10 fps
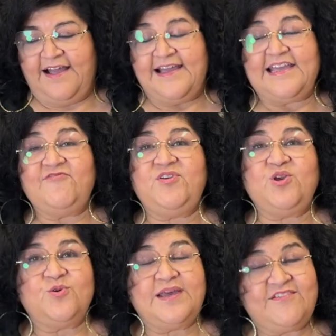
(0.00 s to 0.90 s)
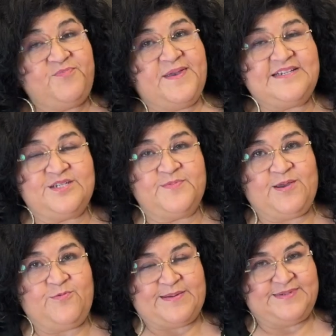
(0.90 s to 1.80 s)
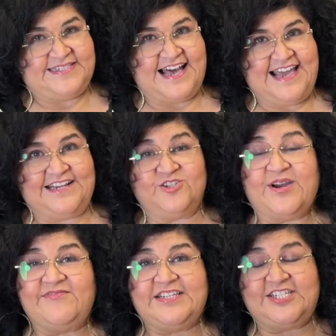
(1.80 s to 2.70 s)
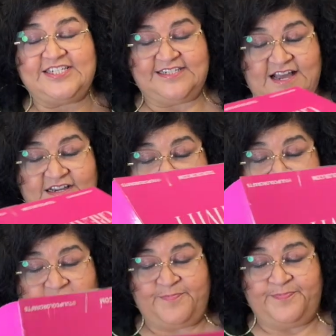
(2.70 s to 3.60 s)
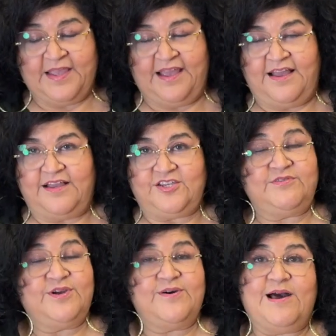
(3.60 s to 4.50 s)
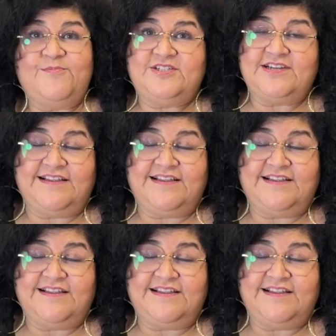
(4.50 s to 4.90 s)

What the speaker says: If you have been to my website, craftychica.com, you know how much I